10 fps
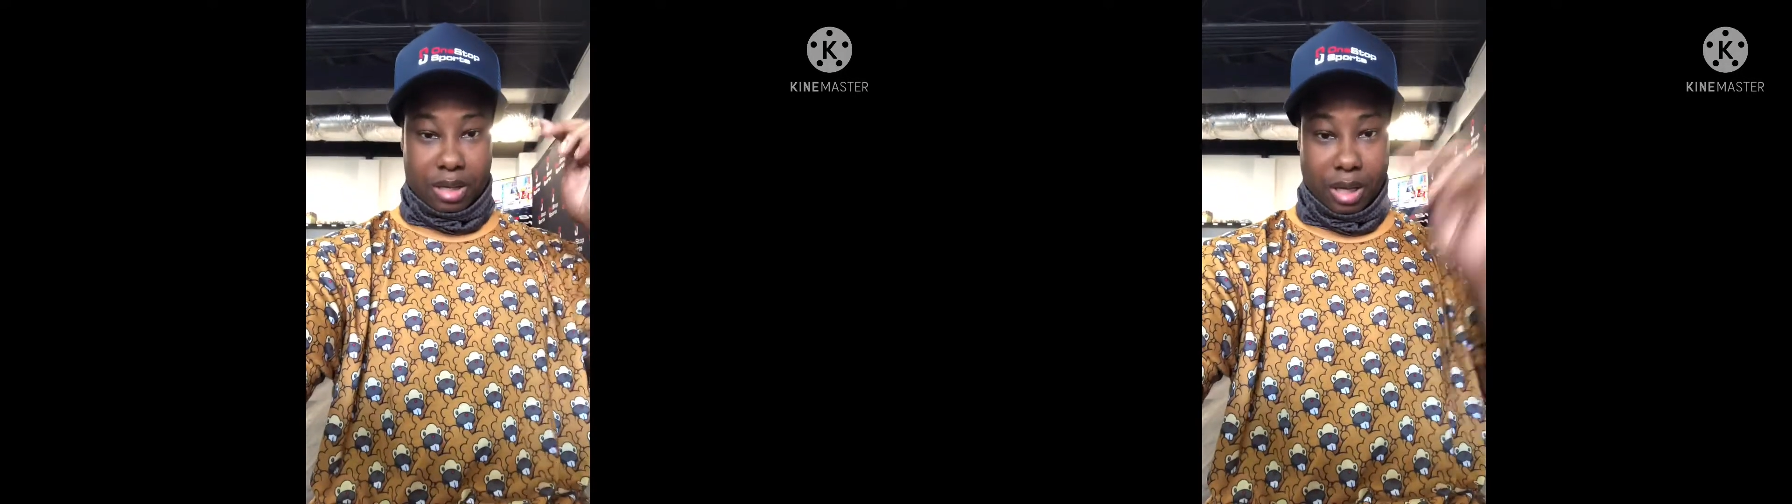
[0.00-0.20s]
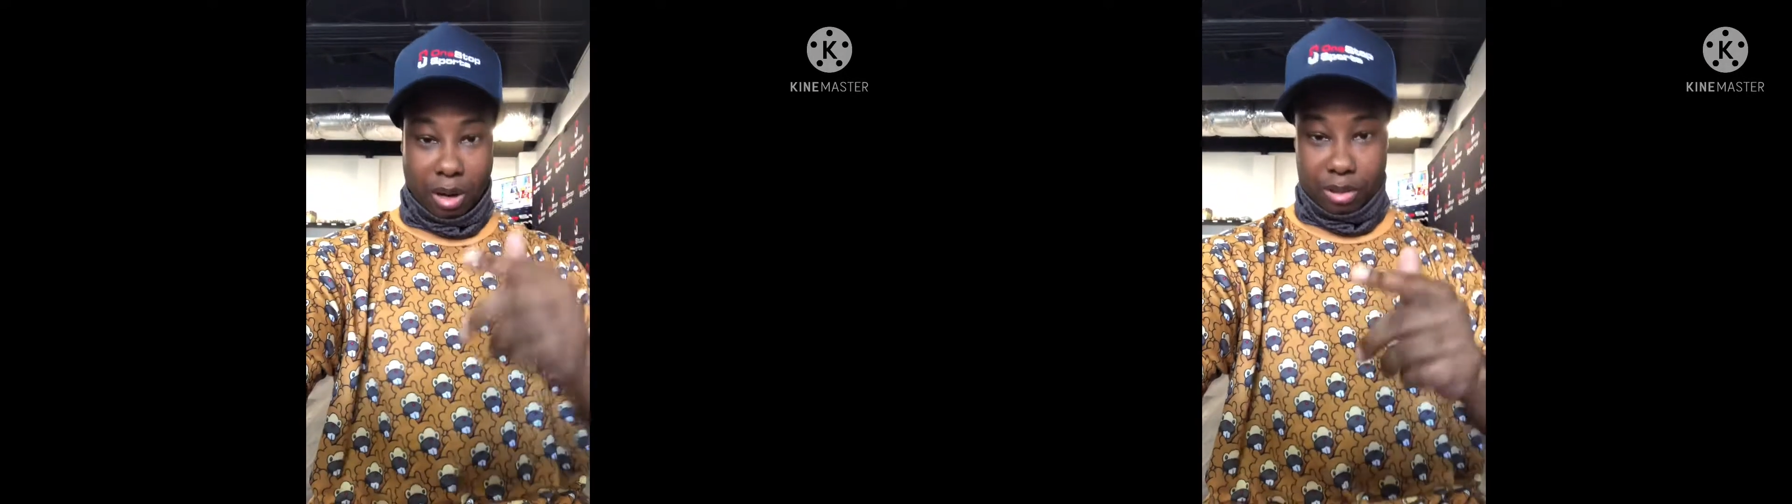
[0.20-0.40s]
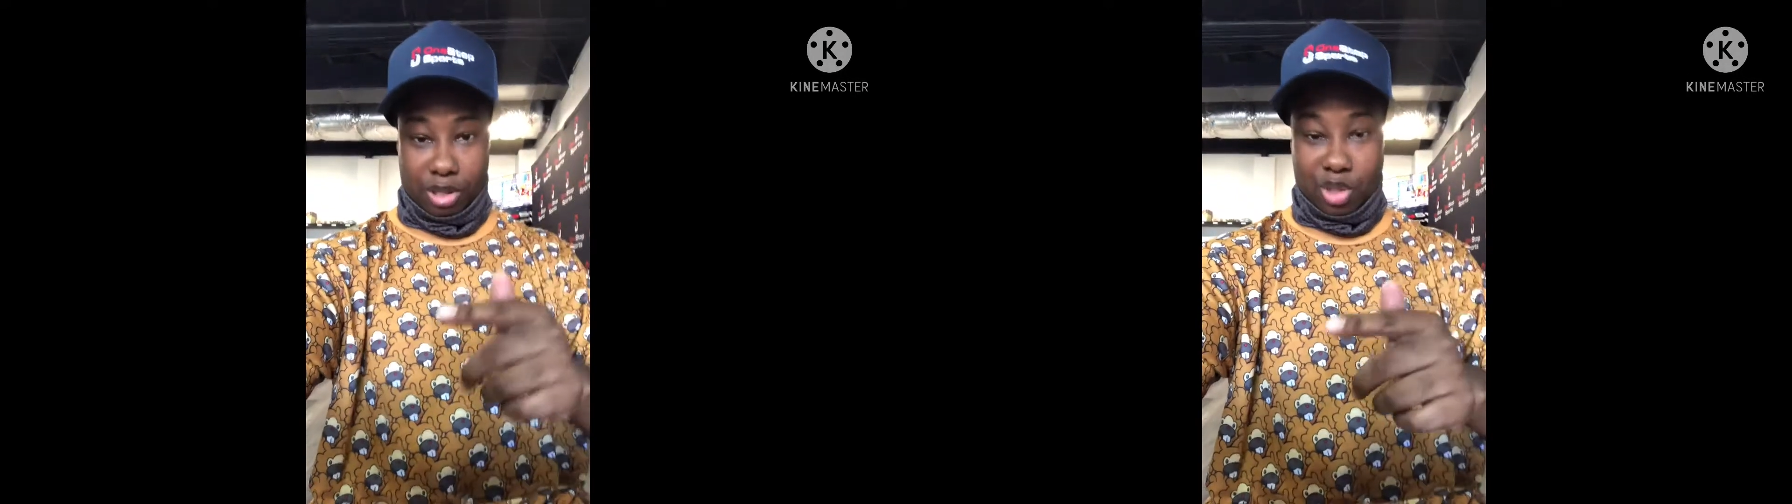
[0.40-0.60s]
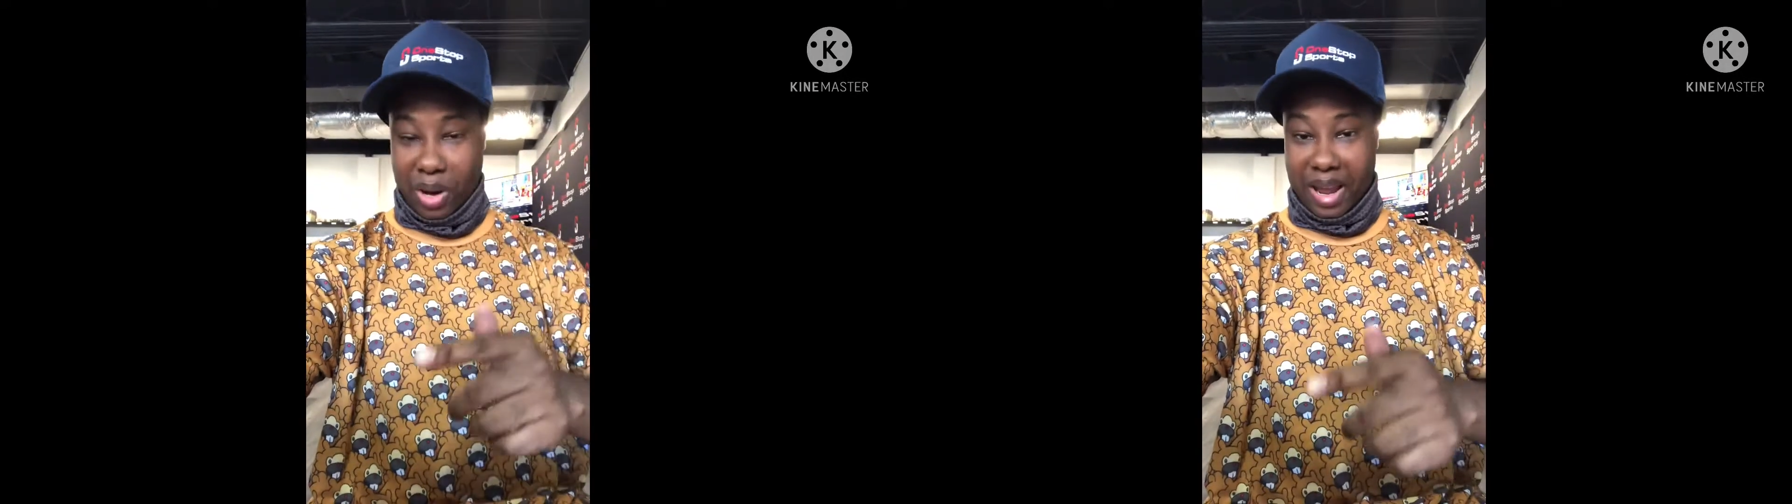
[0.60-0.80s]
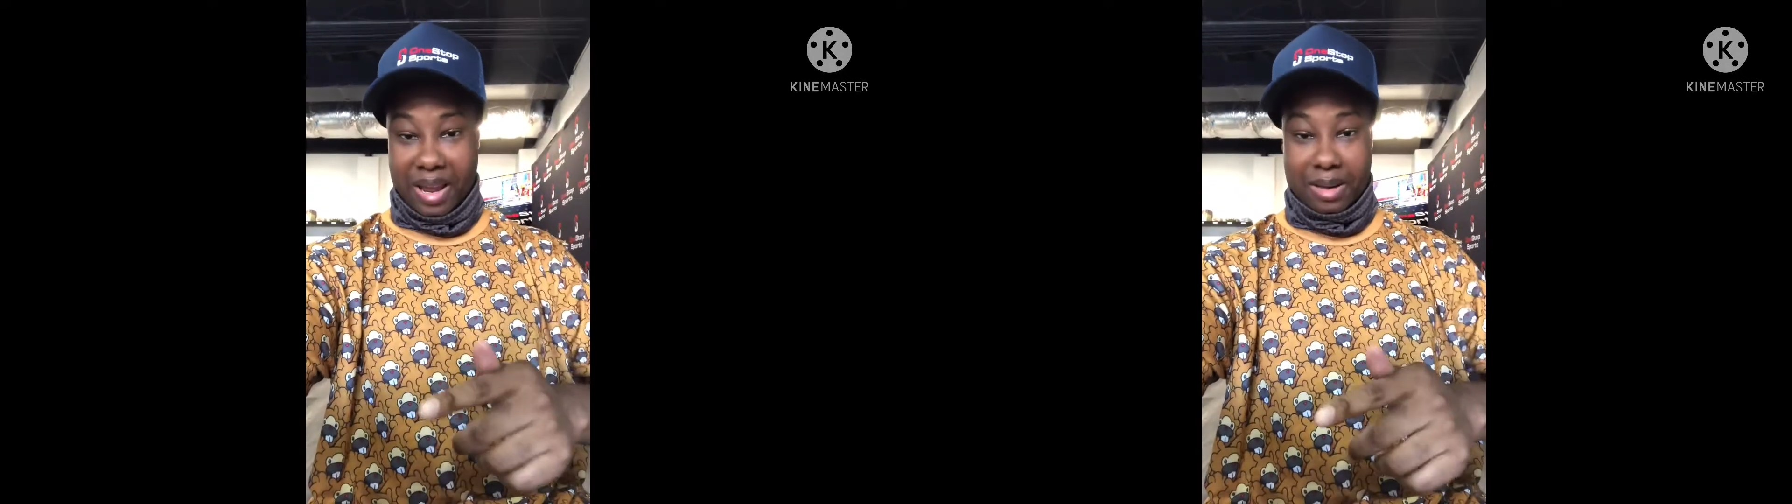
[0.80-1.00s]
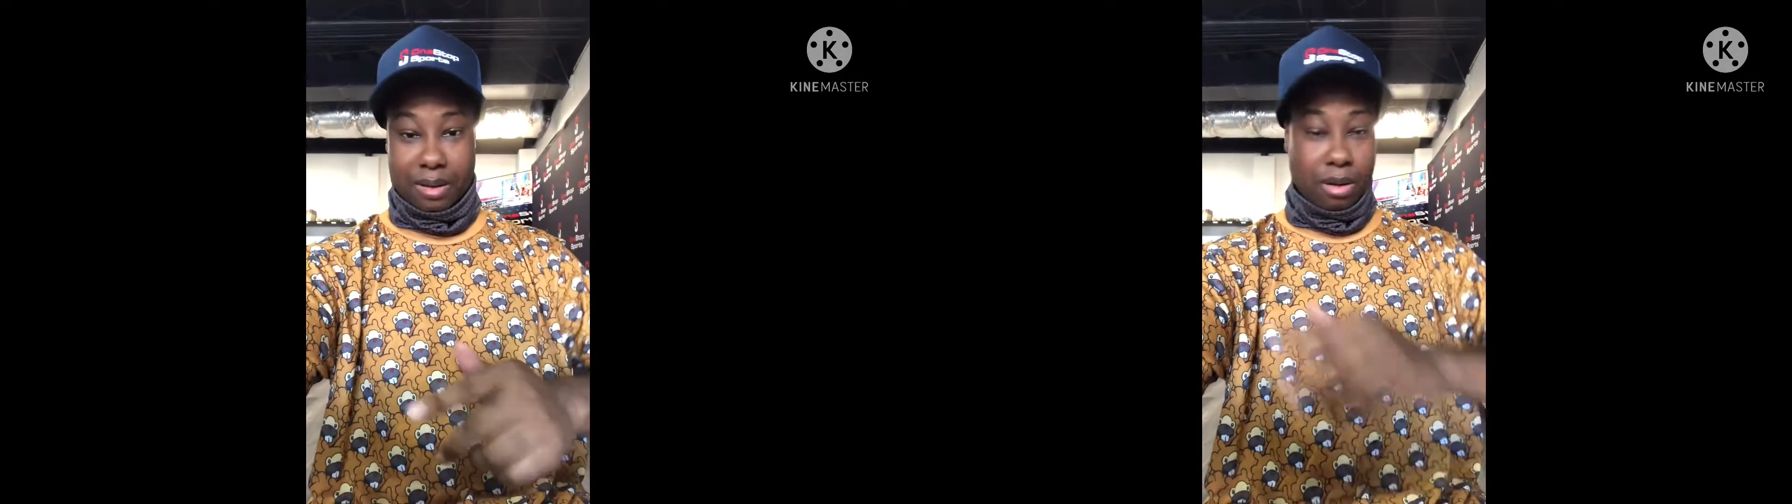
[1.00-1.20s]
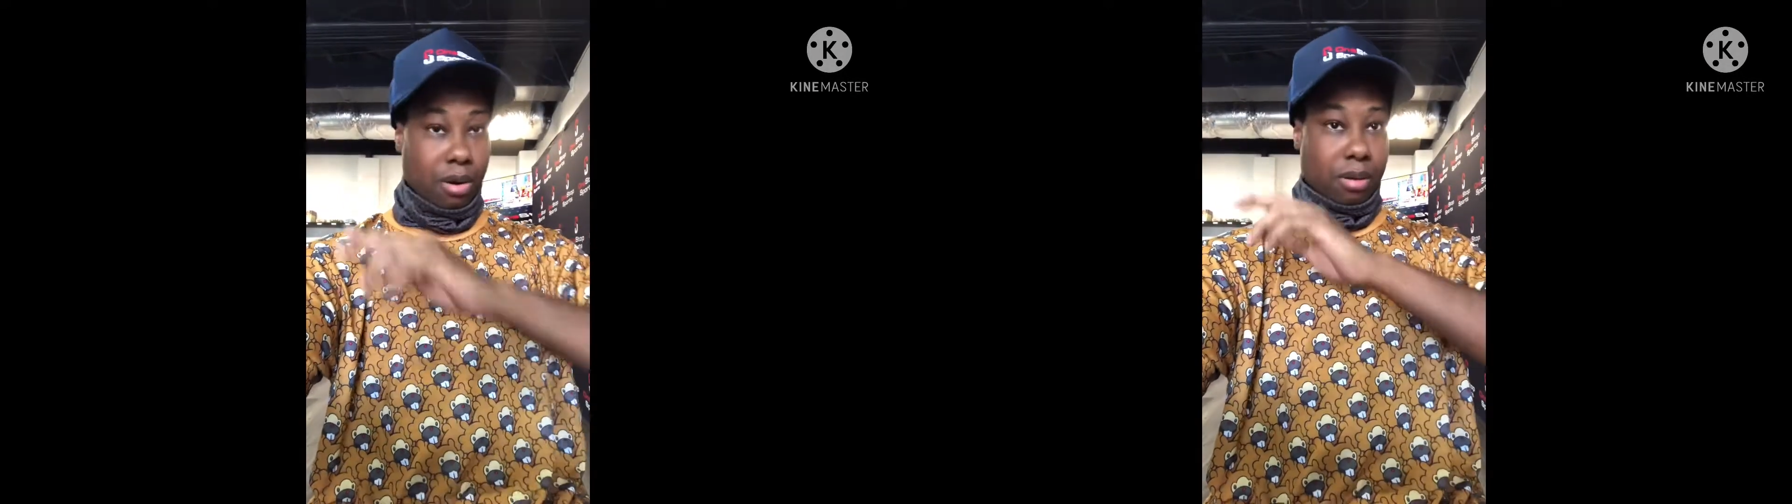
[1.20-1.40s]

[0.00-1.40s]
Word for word: get on the train.